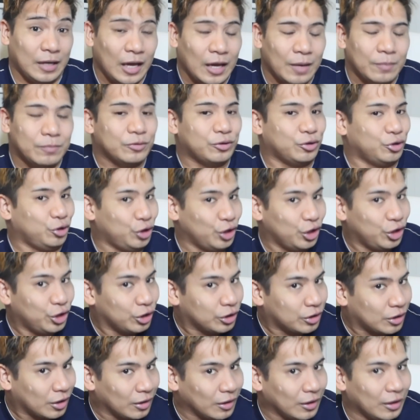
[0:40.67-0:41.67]
games
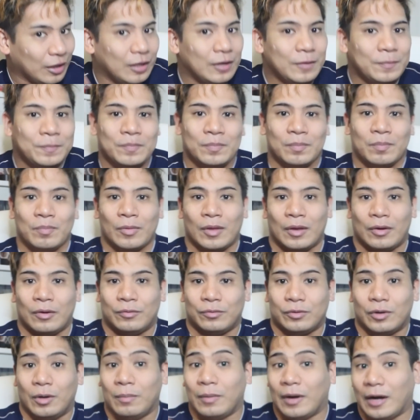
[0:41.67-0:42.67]
digitally
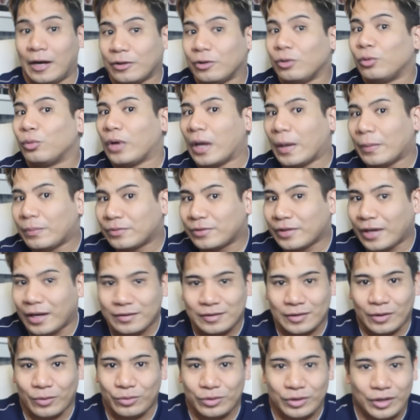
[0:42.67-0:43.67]
from other
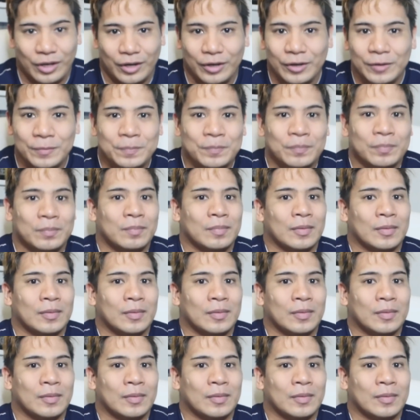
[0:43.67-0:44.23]
websites out there,